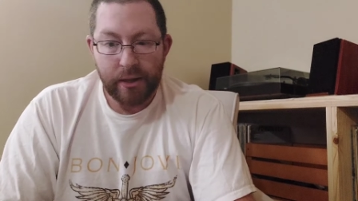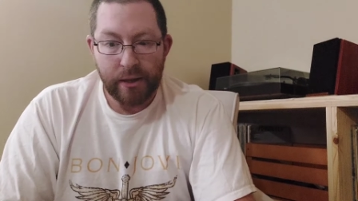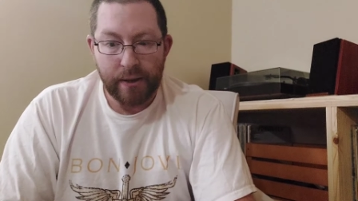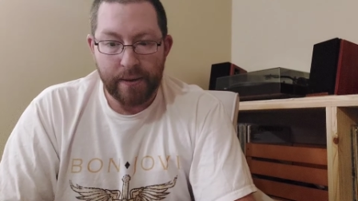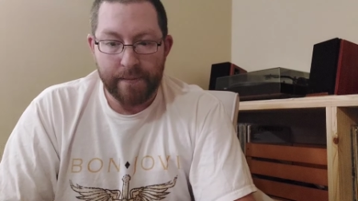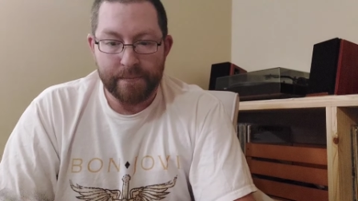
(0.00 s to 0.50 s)

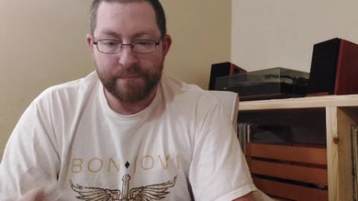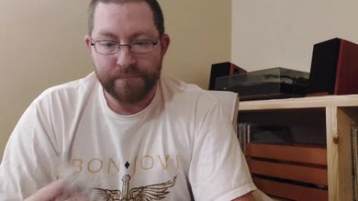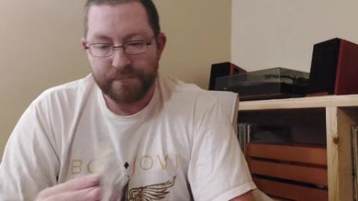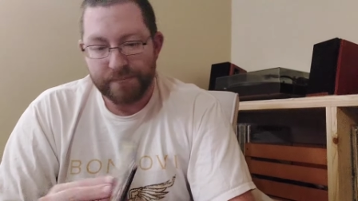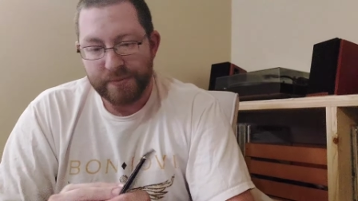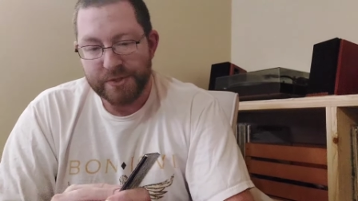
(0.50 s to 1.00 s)
Um,
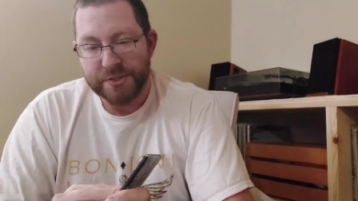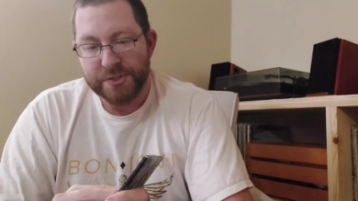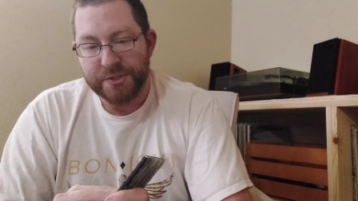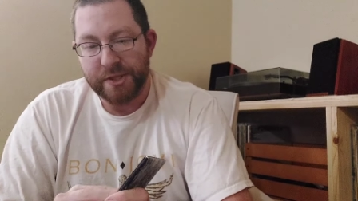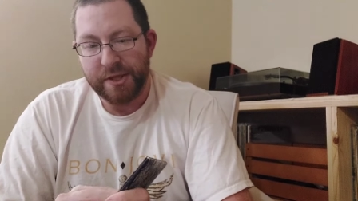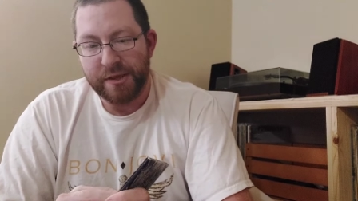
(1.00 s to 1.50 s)
this is
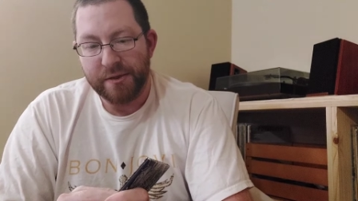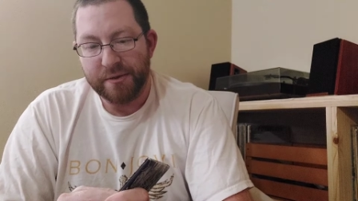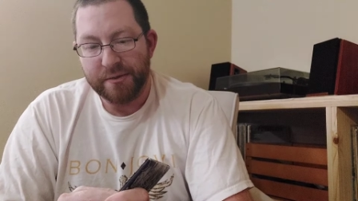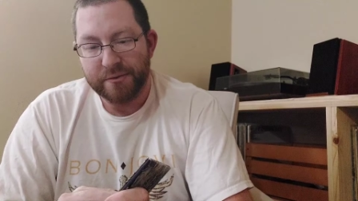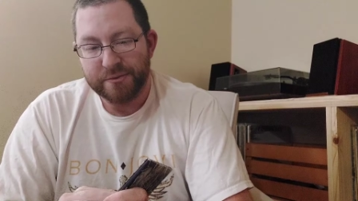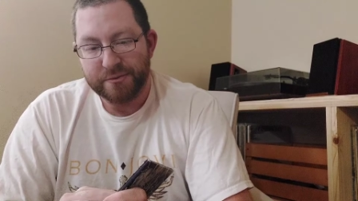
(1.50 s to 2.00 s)
the,
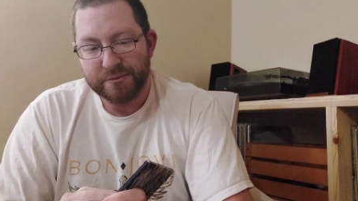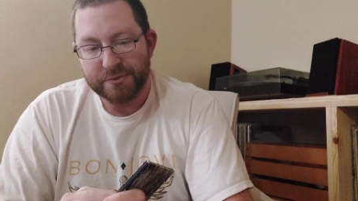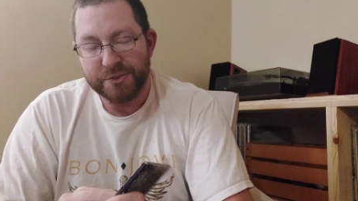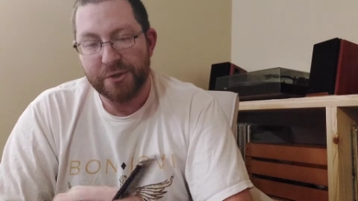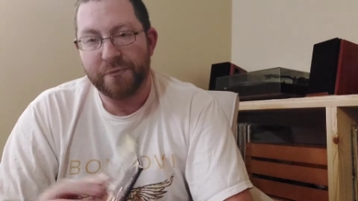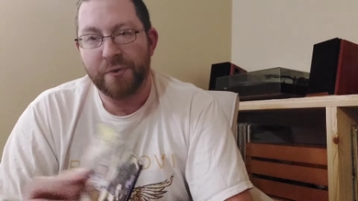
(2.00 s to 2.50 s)

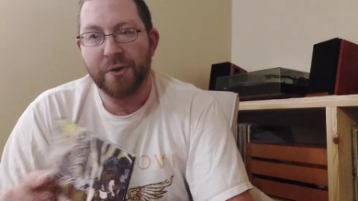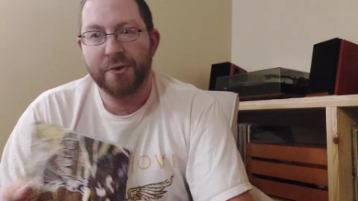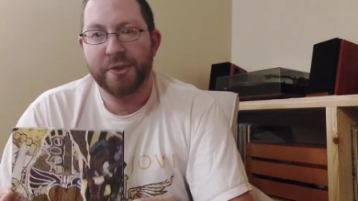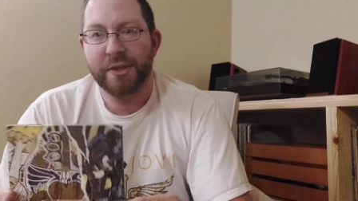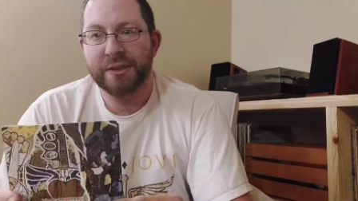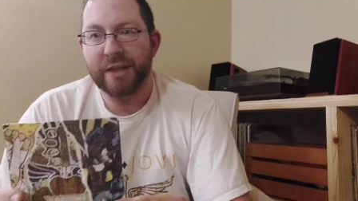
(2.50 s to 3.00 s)
so far,
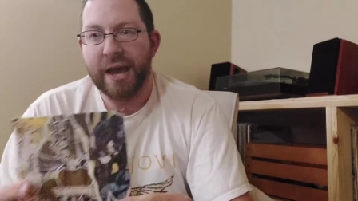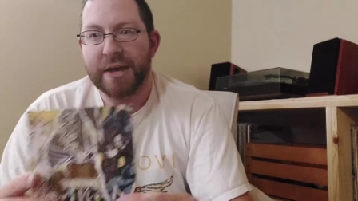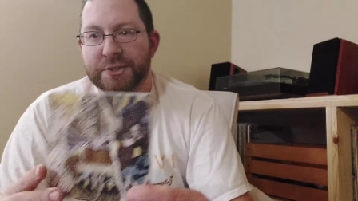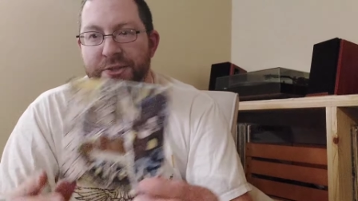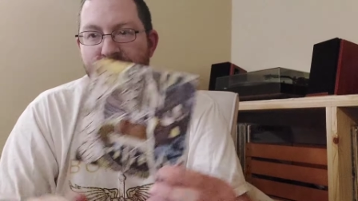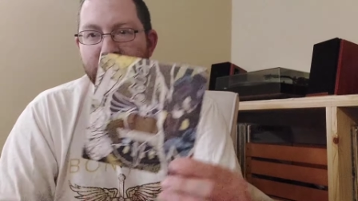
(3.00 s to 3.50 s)
the
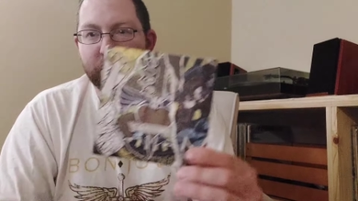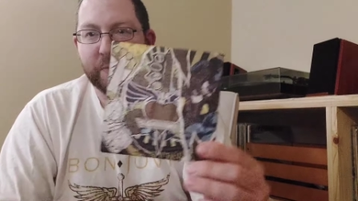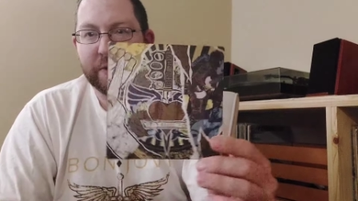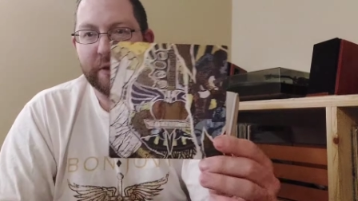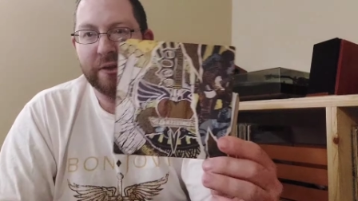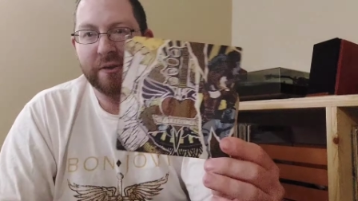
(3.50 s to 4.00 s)
last of the
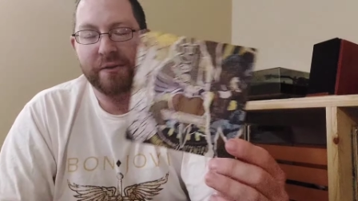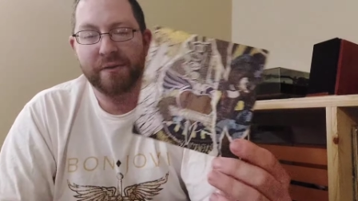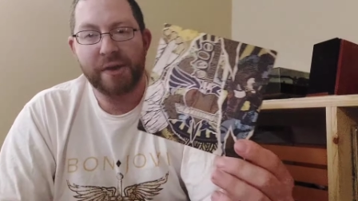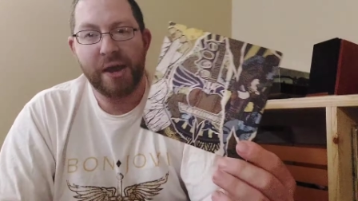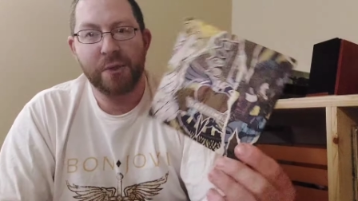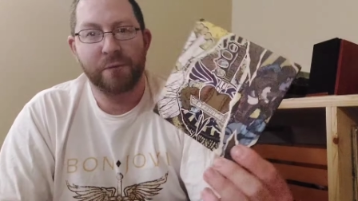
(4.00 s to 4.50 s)
really
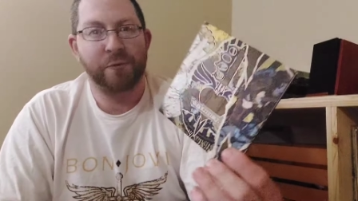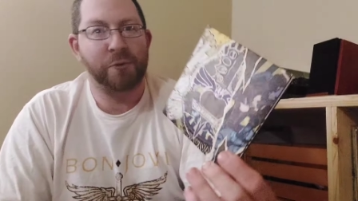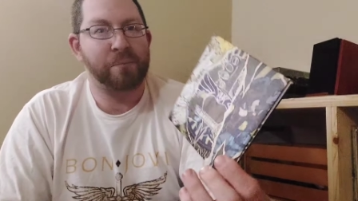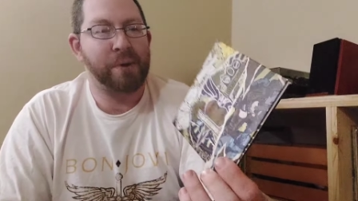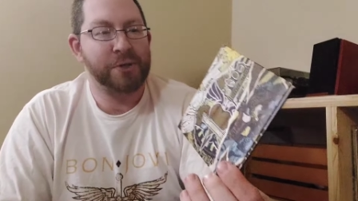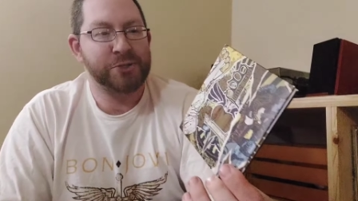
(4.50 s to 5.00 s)
colorful
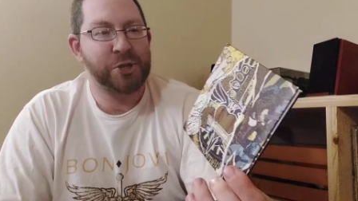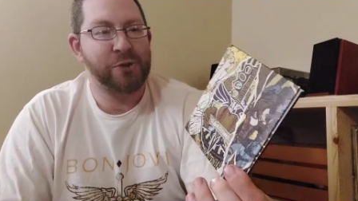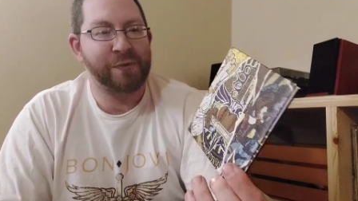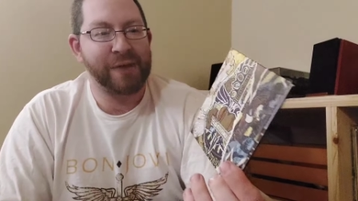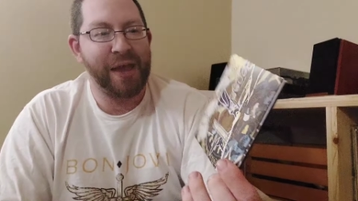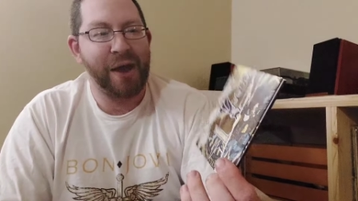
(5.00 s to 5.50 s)
Bon Jovi